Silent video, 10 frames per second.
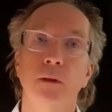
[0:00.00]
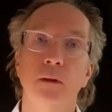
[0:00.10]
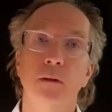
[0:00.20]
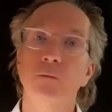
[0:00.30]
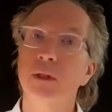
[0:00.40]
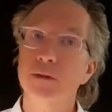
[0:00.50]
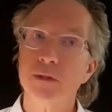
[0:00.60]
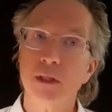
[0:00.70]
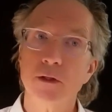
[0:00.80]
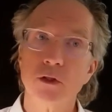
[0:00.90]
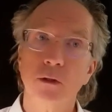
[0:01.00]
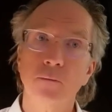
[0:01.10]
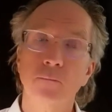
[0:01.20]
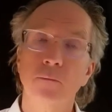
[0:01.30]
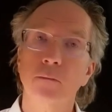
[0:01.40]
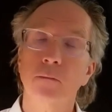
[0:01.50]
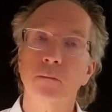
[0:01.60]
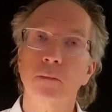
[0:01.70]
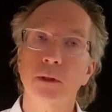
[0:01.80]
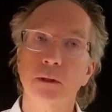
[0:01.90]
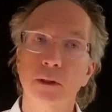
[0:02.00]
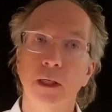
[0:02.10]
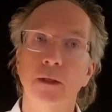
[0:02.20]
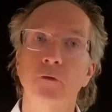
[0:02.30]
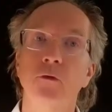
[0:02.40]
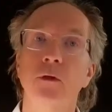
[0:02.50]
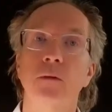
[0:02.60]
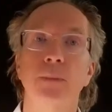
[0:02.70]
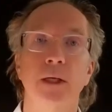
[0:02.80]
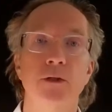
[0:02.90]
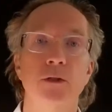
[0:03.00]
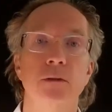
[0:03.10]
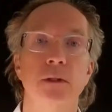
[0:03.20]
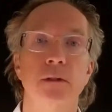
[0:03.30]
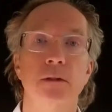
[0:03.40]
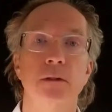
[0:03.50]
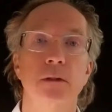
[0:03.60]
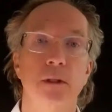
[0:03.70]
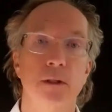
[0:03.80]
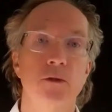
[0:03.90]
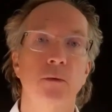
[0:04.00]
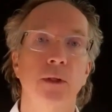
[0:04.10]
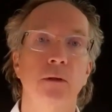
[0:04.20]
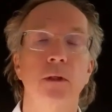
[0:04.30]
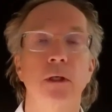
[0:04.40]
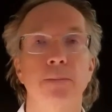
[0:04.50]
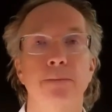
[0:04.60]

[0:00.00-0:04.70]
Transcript: renunciation, kindness and compassion, and doing no harm.